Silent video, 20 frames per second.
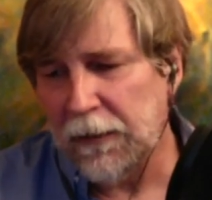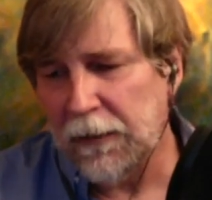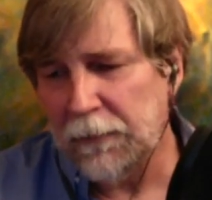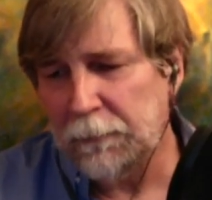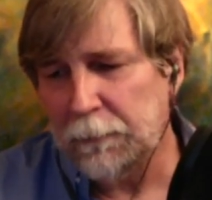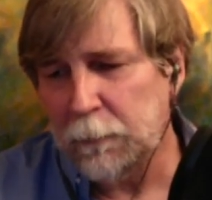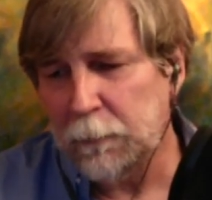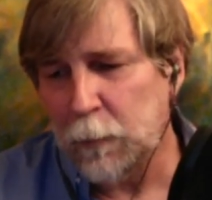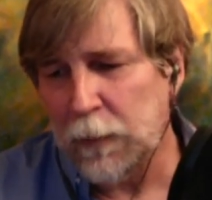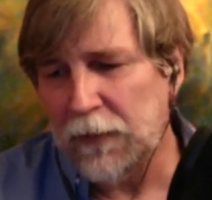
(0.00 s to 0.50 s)

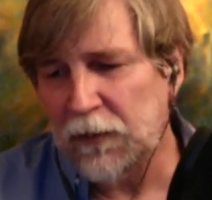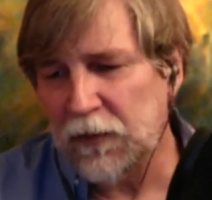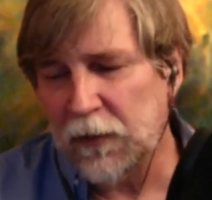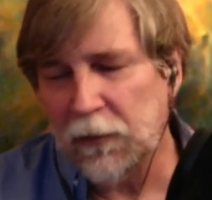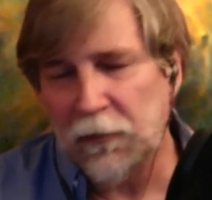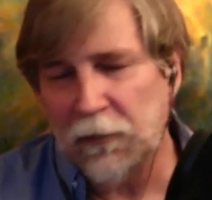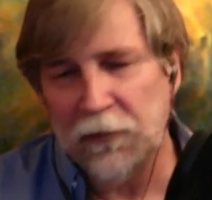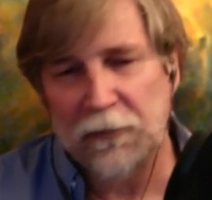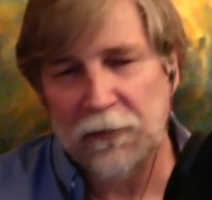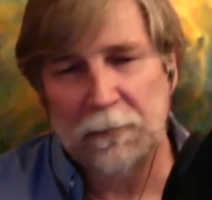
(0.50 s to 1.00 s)

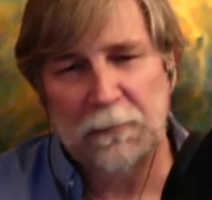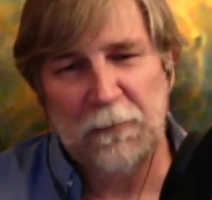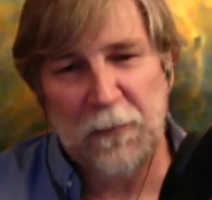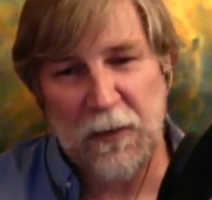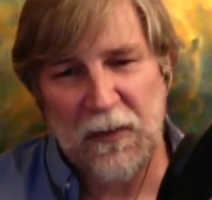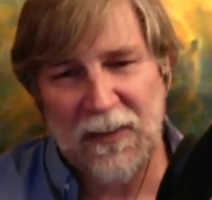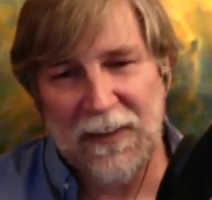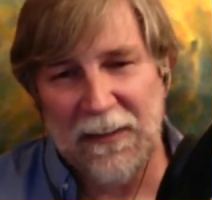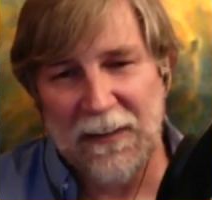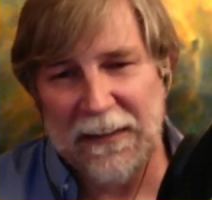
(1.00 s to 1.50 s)
research
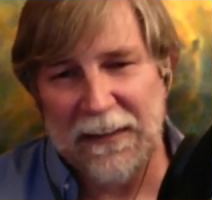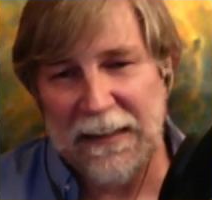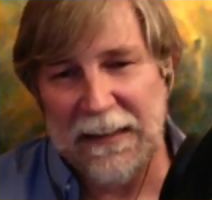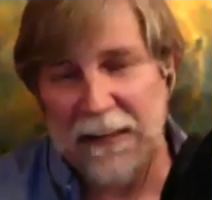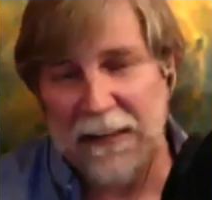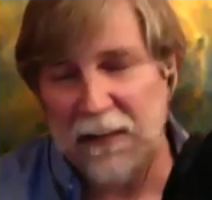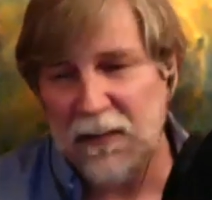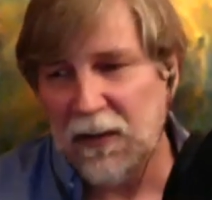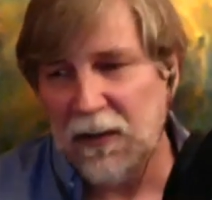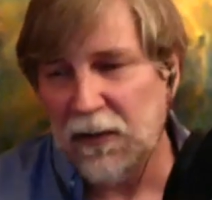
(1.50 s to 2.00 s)
facility
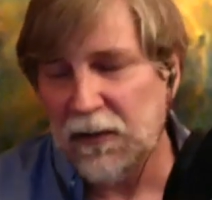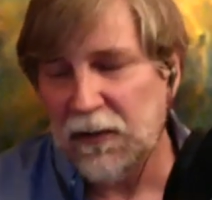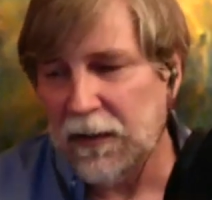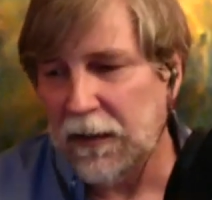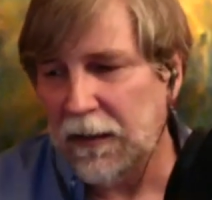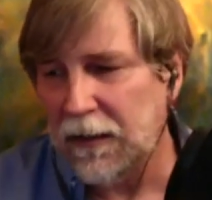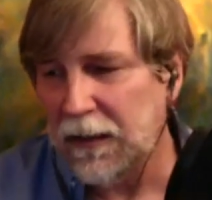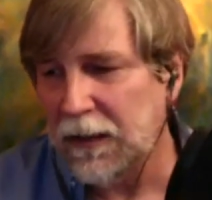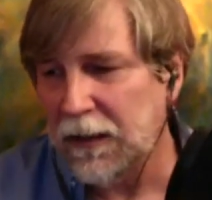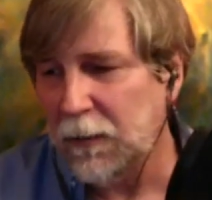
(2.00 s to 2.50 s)
in Tulsa,
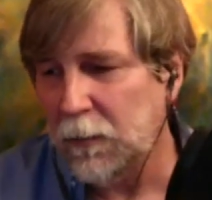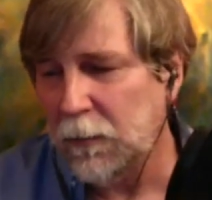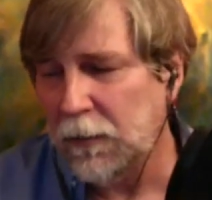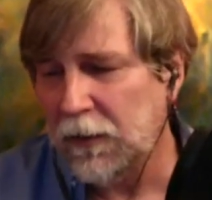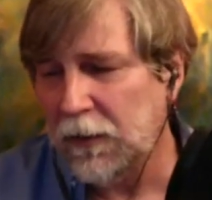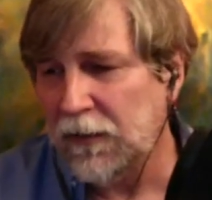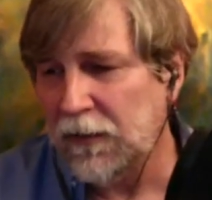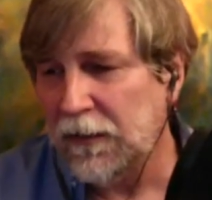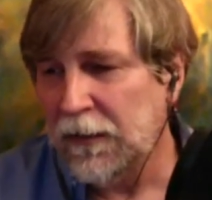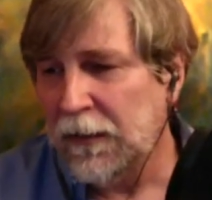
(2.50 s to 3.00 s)
I think it
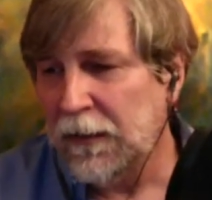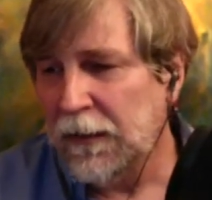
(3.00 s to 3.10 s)
was.